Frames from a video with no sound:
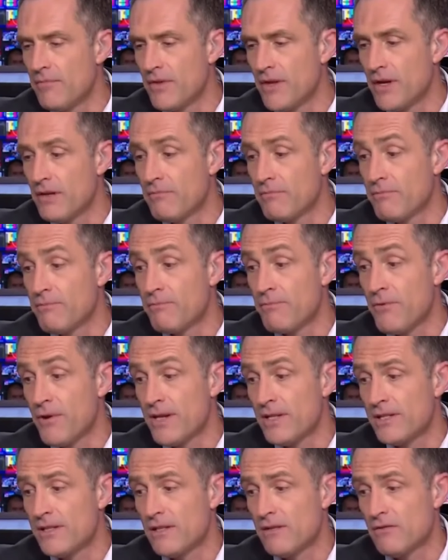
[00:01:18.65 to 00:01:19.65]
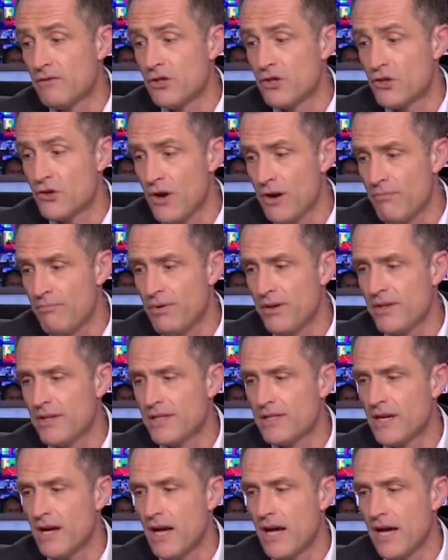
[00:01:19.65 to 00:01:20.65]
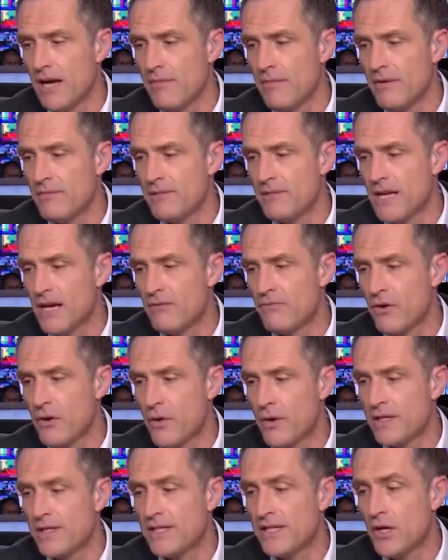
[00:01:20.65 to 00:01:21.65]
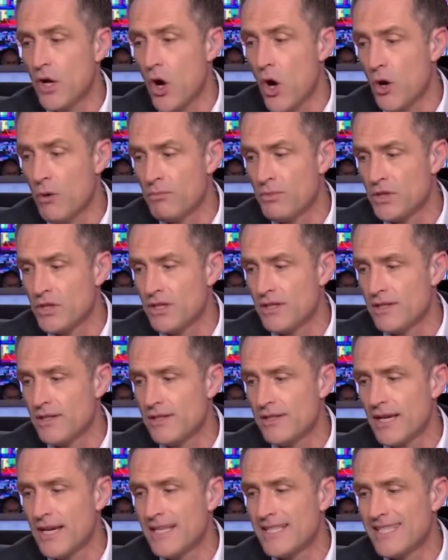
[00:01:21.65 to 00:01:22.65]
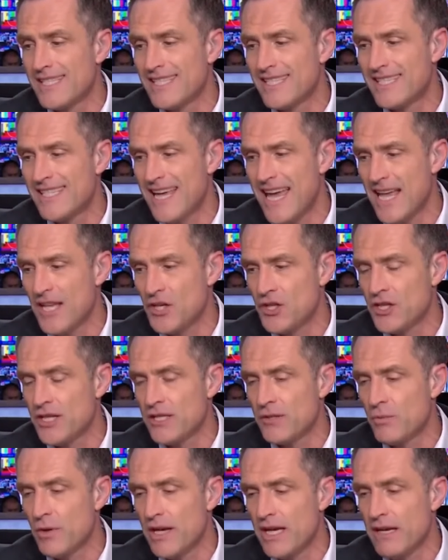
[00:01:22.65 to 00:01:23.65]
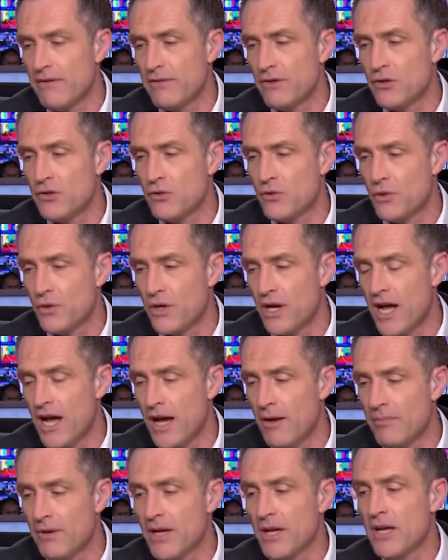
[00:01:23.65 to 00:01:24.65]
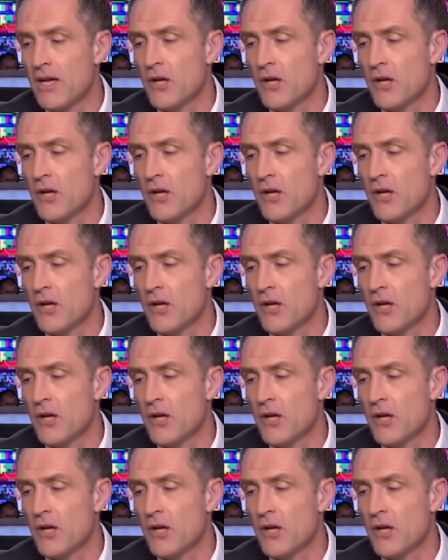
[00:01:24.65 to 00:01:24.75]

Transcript: that President Trump at the time himself requested options, and sketches were even drawn up.